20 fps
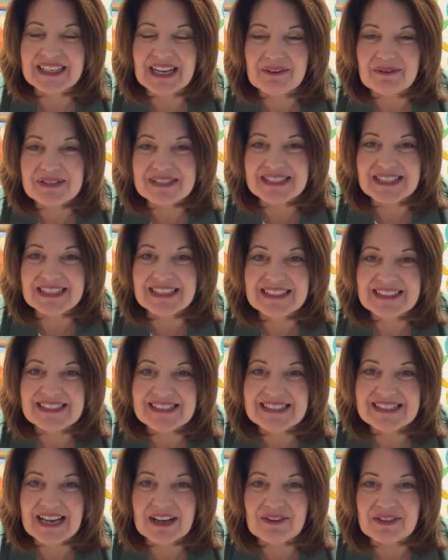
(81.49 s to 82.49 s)
I was in
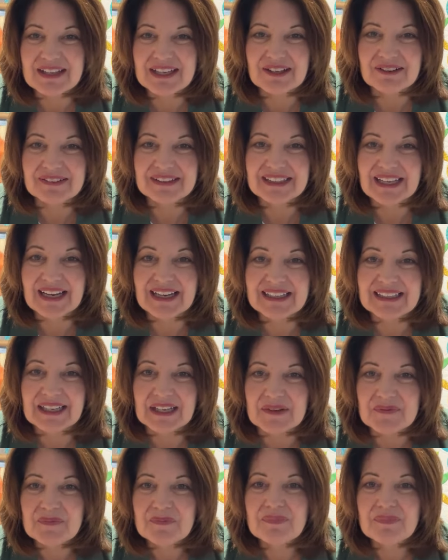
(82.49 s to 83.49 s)
South Carolina,